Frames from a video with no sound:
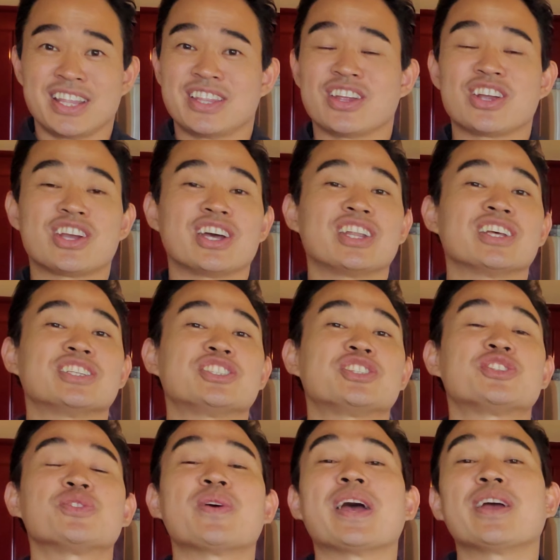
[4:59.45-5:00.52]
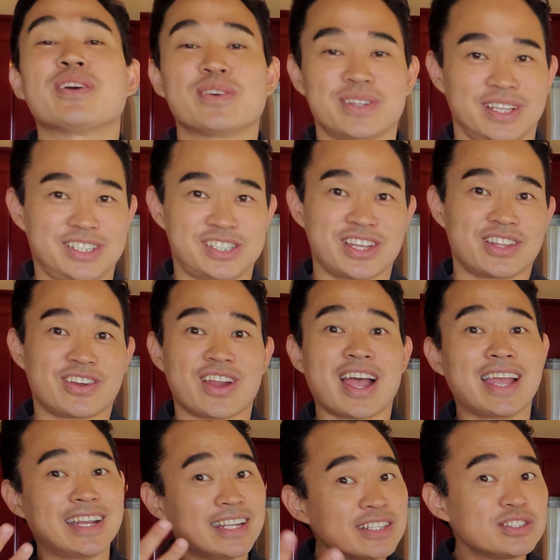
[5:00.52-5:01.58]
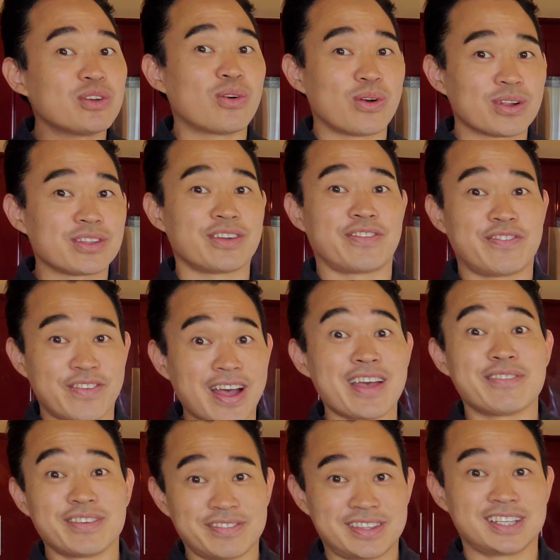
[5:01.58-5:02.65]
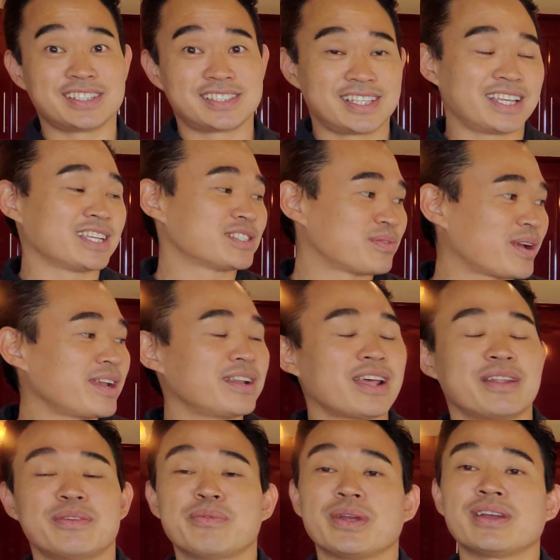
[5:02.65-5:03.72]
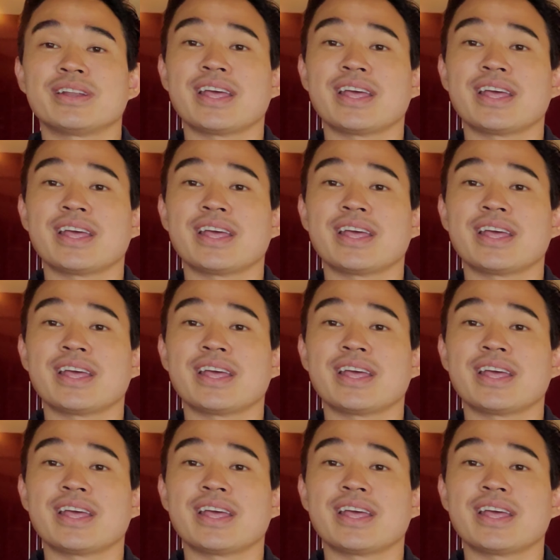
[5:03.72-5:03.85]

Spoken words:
they're gonna strangle each other. I need to order 5 of these things, right? And we're gonna